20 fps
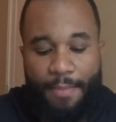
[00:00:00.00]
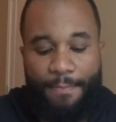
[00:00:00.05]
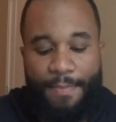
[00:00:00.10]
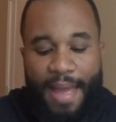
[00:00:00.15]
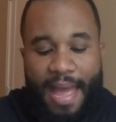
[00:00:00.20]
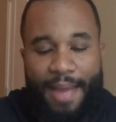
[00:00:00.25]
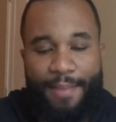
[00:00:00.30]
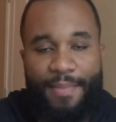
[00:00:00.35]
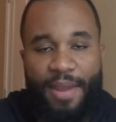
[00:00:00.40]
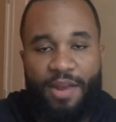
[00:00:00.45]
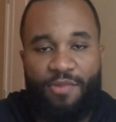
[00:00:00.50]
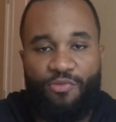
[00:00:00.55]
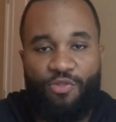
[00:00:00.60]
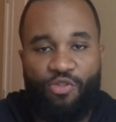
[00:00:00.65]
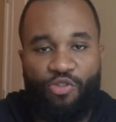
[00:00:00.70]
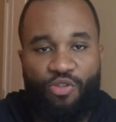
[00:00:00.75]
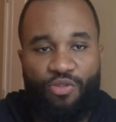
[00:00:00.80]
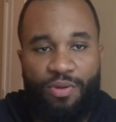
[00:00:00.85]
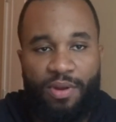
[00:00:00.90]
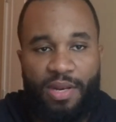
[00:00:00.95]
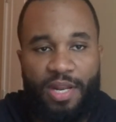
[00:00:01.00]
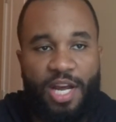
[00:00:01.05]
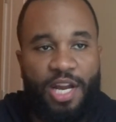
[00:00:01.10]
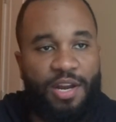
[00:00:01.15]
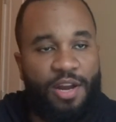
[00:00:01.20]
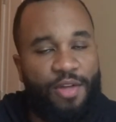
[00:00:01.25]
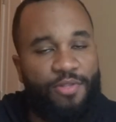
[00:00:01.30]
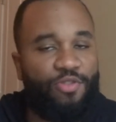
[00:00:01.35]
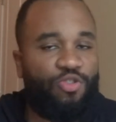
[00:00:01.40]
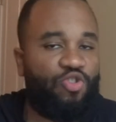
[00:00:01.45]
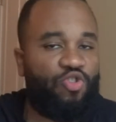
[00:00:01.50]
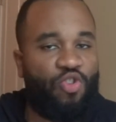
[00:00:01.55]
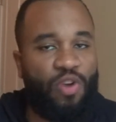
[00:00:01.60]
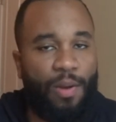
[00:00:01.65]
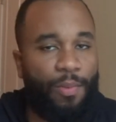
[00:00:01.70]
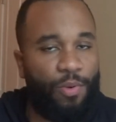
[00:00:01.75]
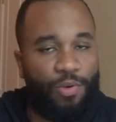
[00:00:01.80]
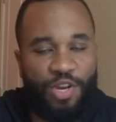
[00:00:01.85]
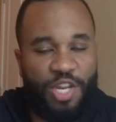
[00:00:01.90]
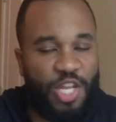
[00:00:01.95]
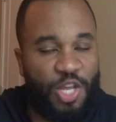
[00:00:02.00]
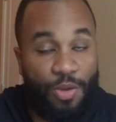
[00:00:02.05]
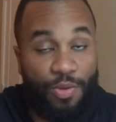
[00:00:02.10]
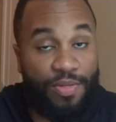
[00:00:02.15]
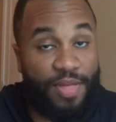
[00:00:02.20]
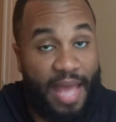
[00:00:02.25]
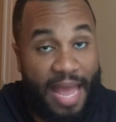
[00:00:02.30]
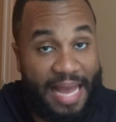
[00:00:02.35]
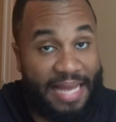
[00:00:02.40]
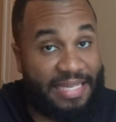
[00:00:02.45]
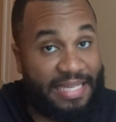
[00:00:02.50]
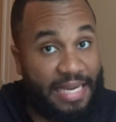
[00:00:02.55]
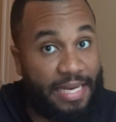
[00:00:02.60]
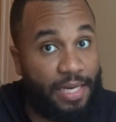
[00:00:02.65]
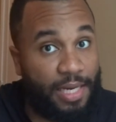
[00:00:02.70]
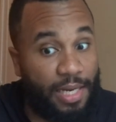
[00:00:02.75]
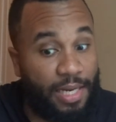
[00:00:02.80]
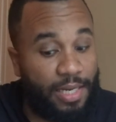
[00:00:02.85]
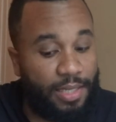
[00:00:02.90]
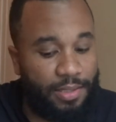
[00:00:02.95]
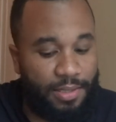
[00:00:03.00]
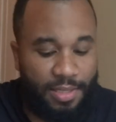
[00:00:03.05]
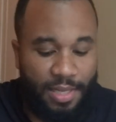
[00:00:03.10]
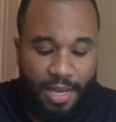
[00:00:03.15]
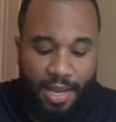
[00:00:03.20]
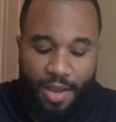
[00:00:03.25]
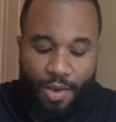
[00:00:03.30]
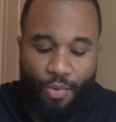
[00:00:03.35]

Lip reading: Batman recruited another troubled youth, as he does